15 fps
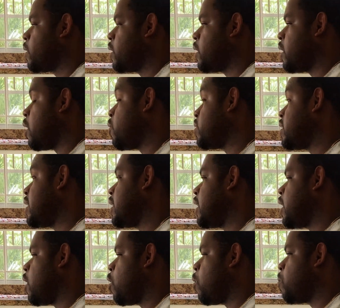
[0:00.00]
That was the year that
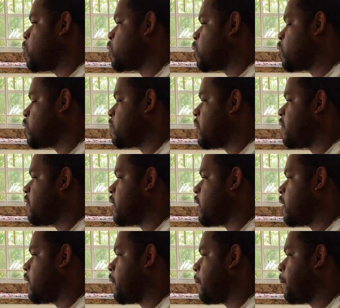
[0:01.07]
I almost lost my
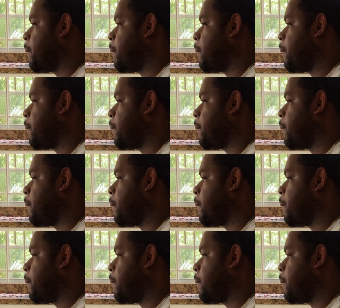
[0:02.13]
father.